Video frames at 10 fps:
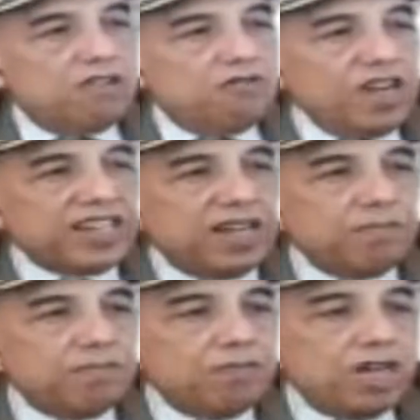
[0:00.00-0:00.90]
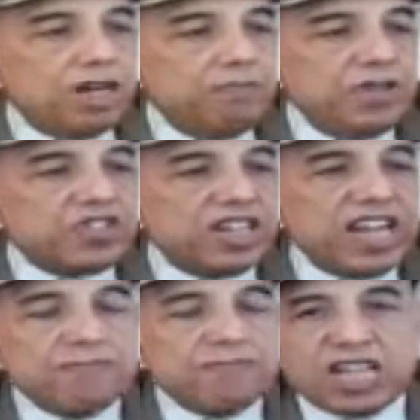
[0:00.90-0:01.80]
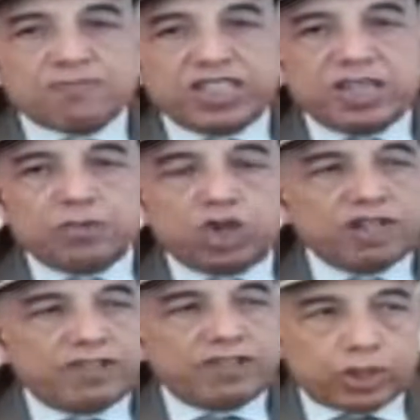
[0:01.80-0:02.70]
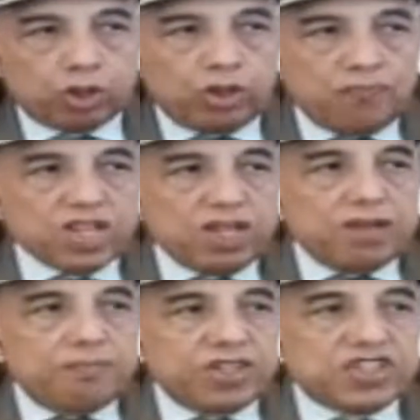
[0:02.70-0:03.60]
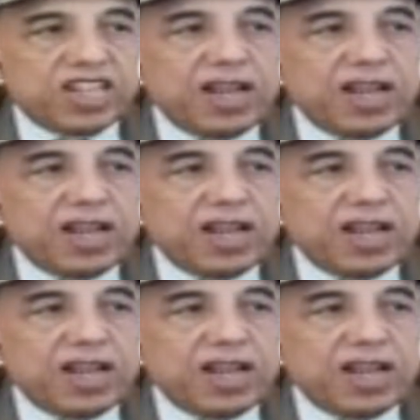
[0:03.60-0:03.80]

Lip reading: Welcome, Mr. Ramnath Pradeep on our show. Mr.